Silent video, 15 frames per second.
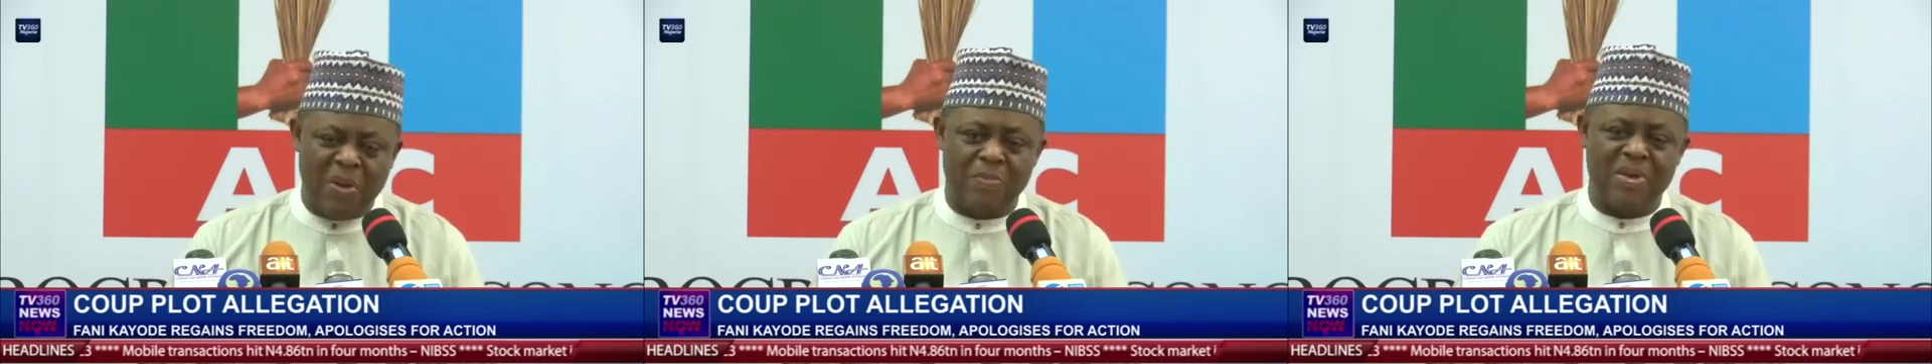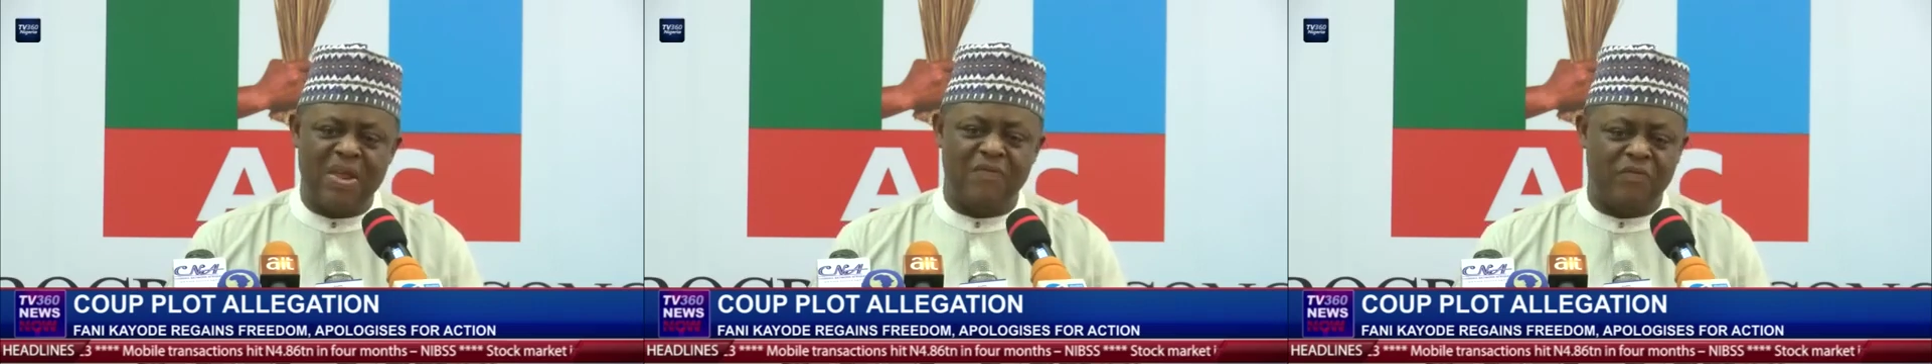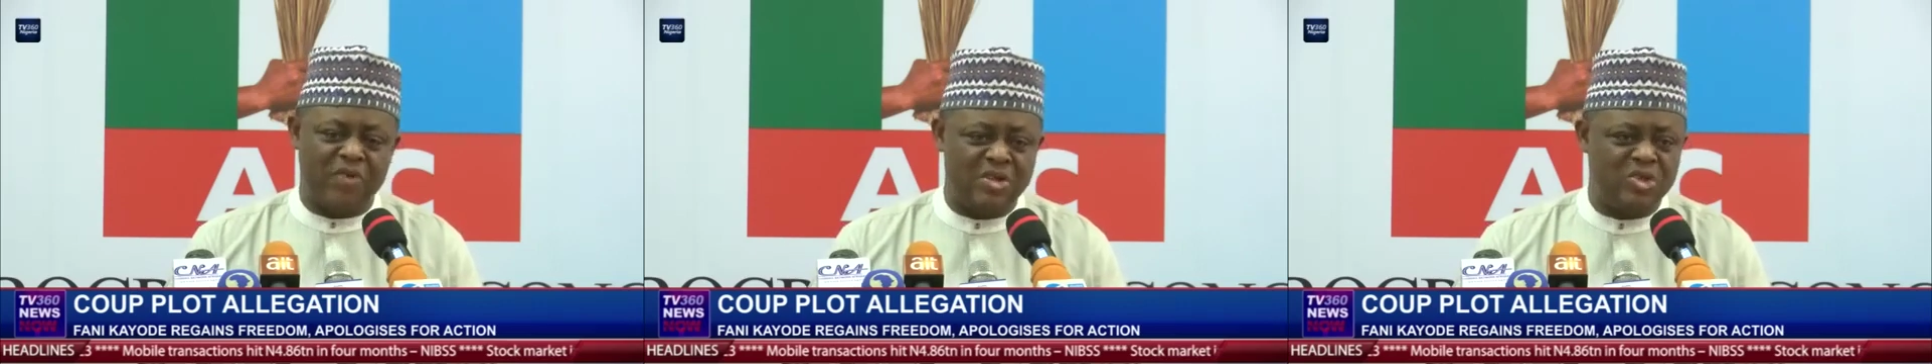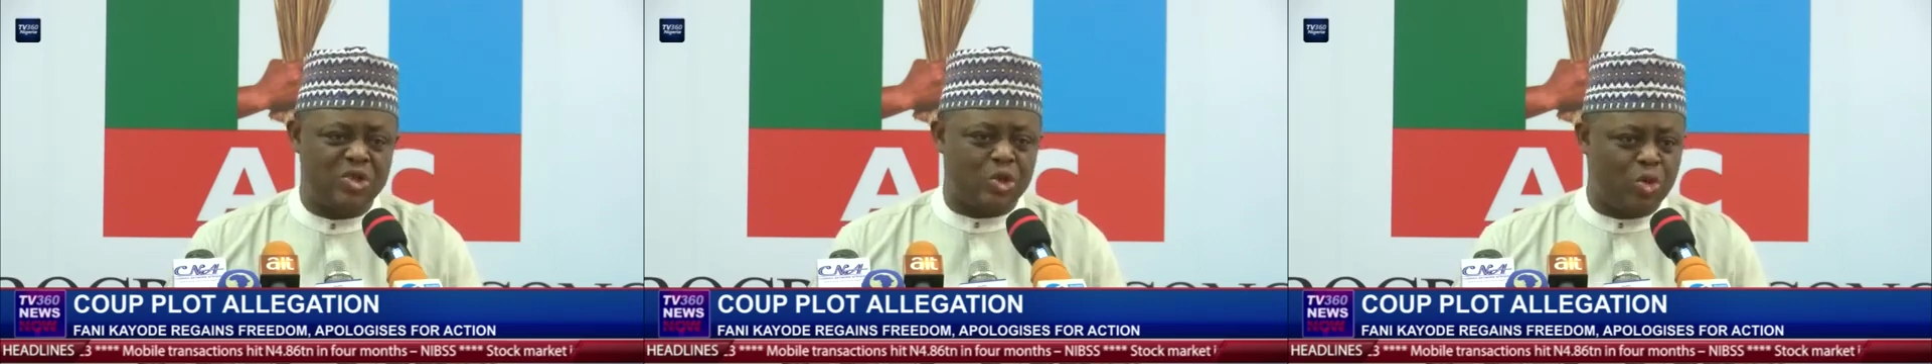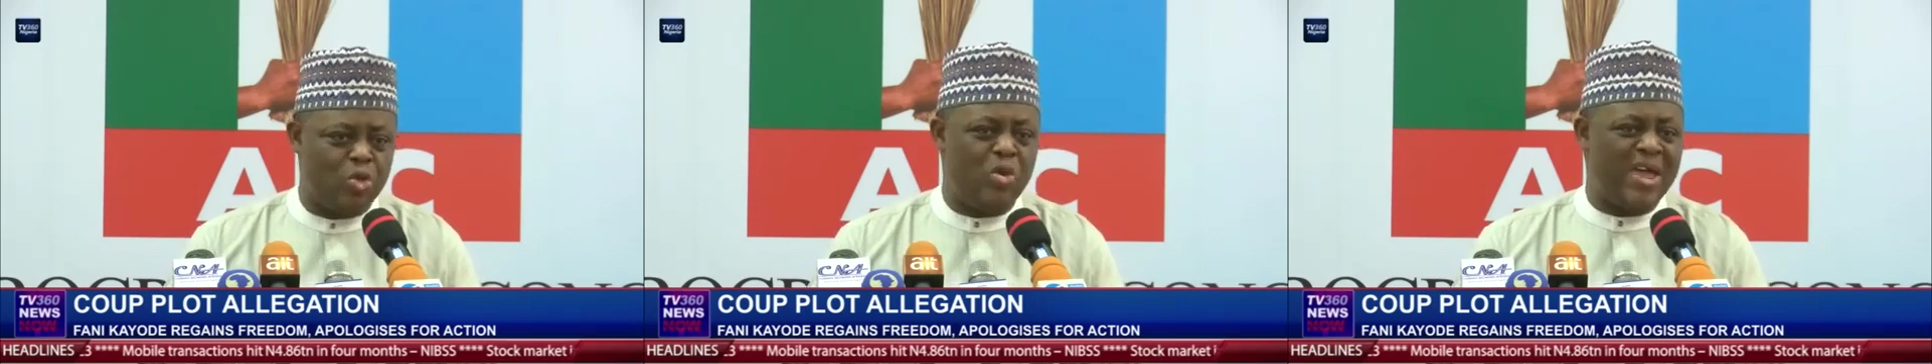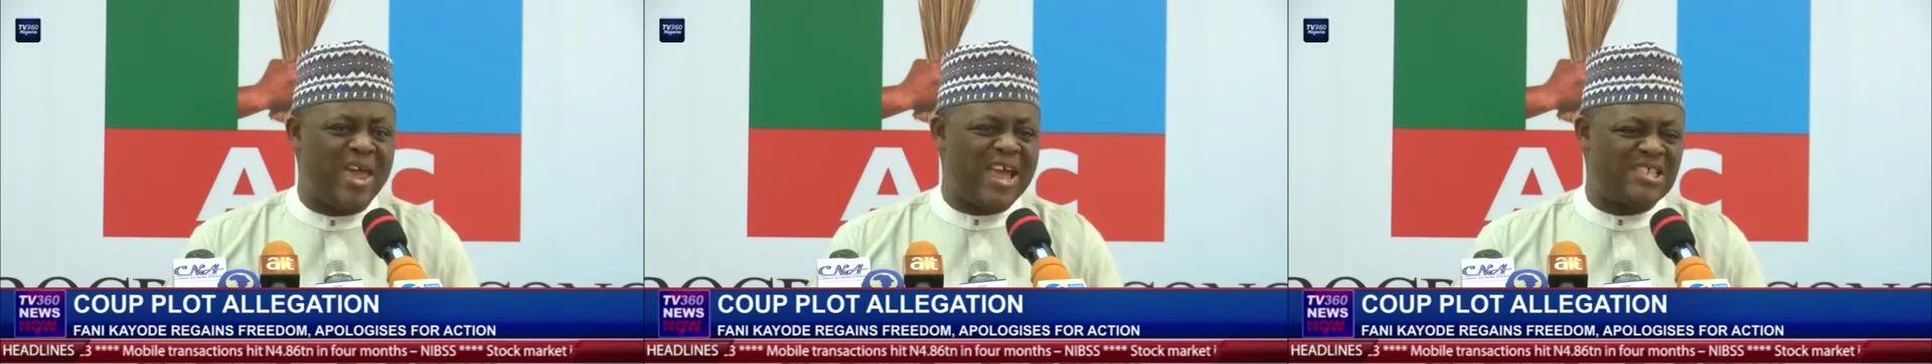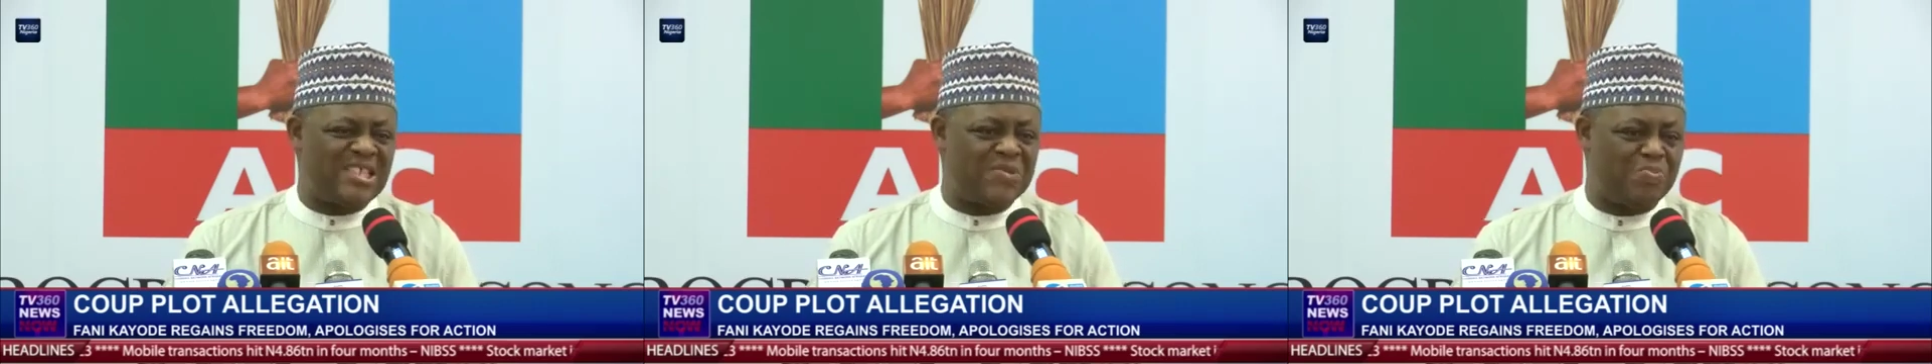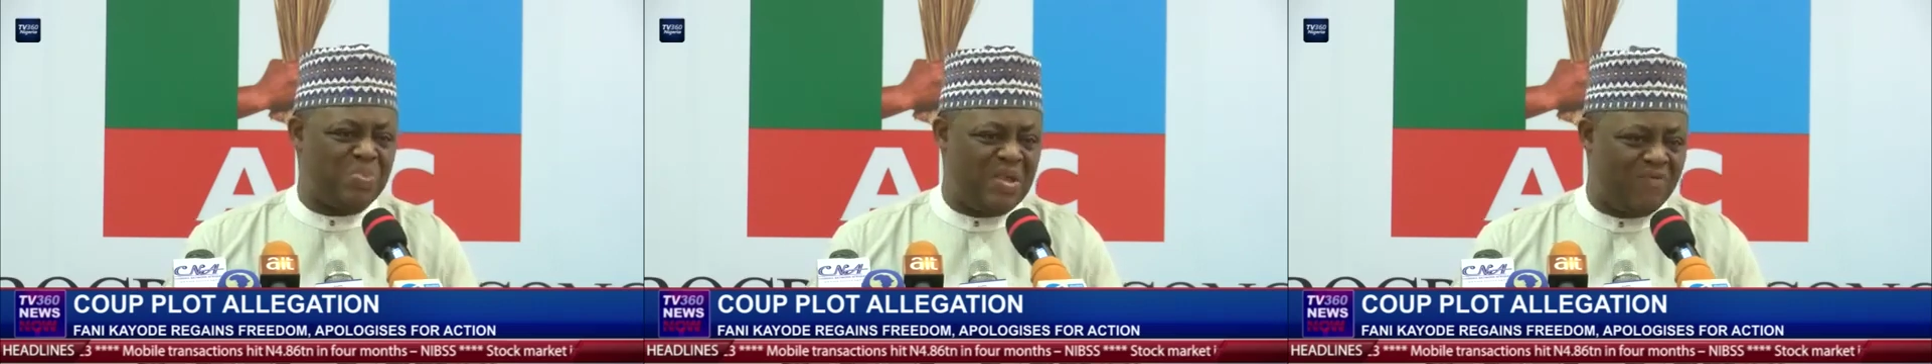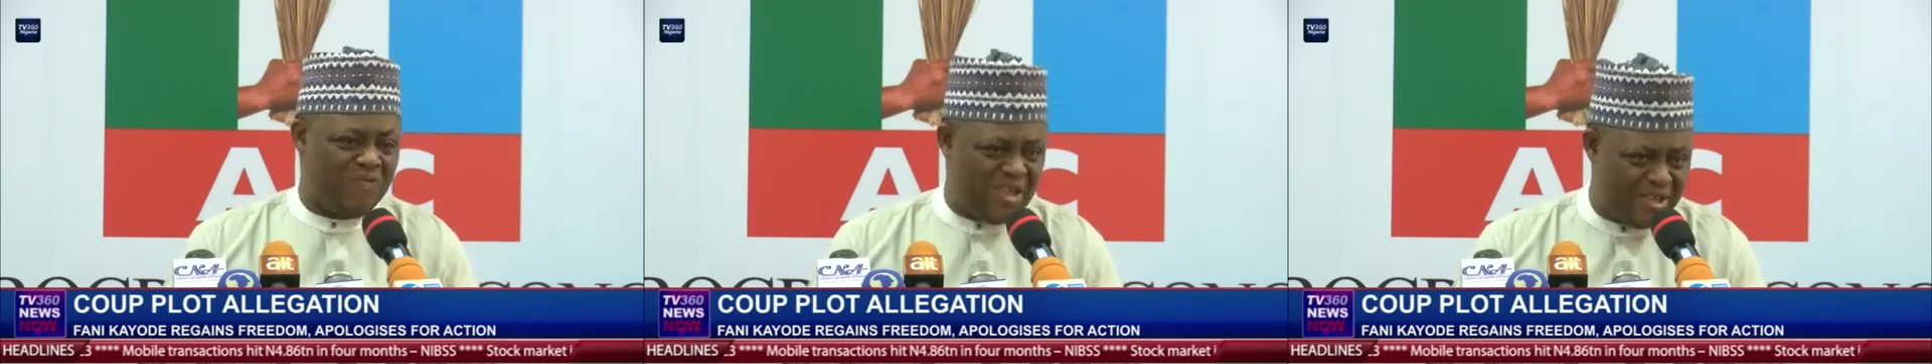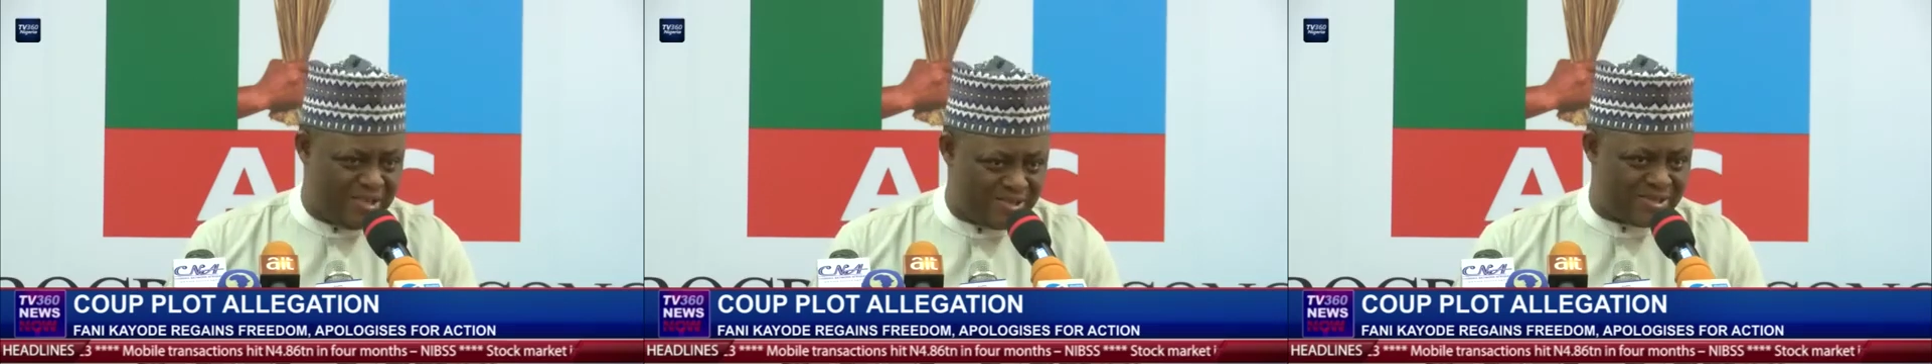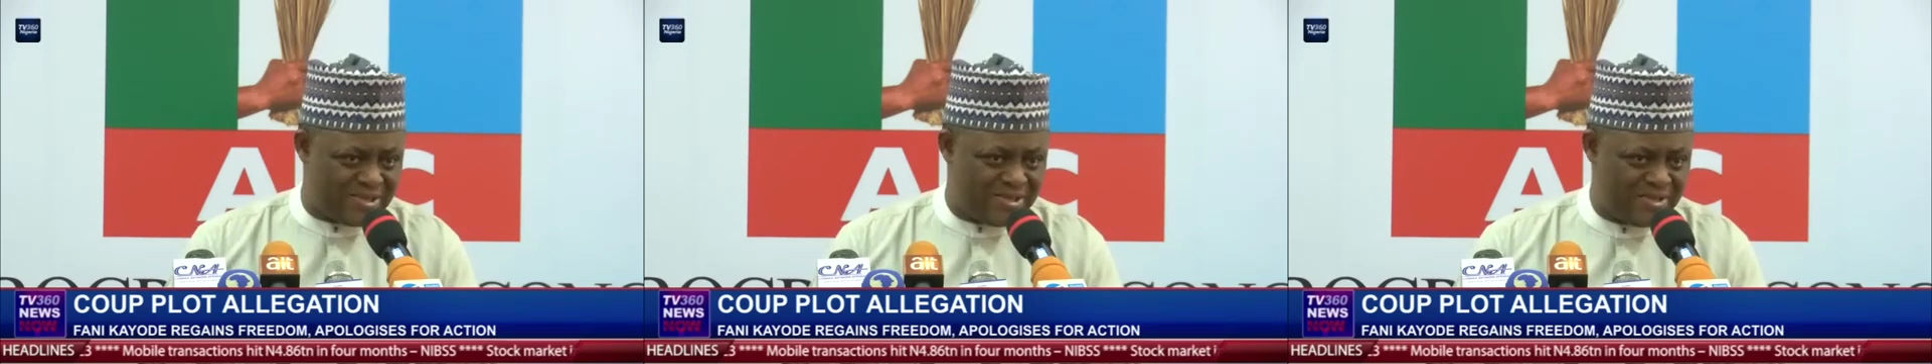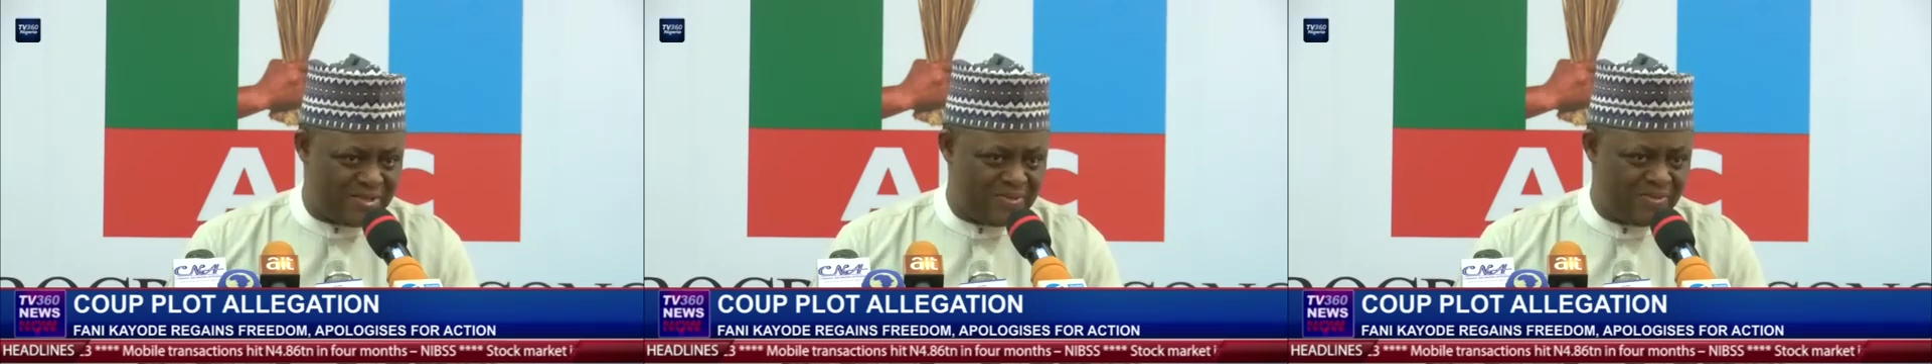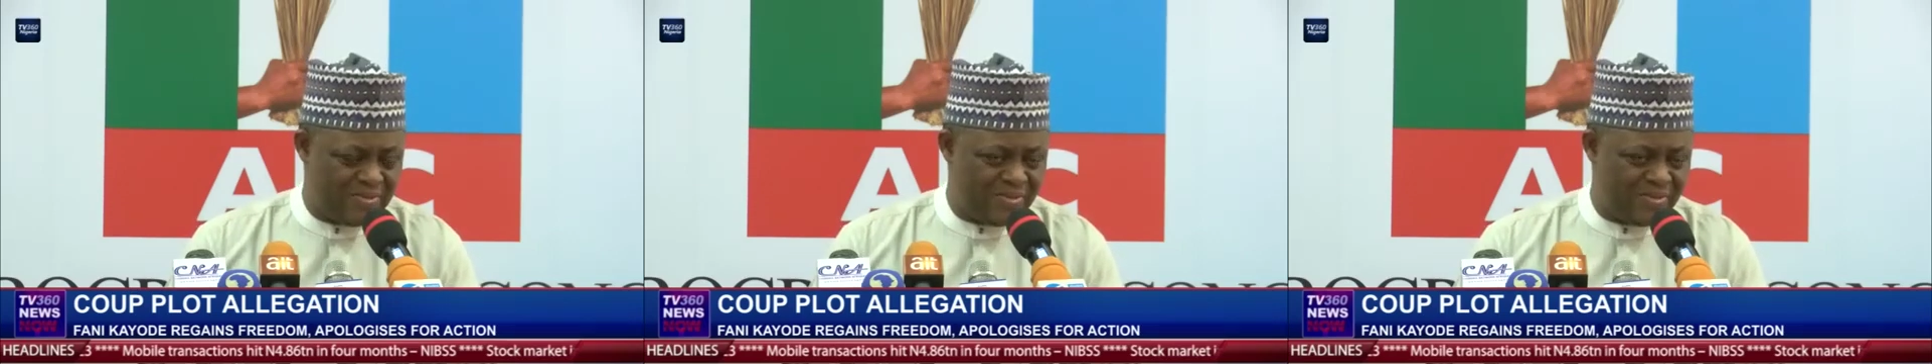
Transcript: public funds through SPVs.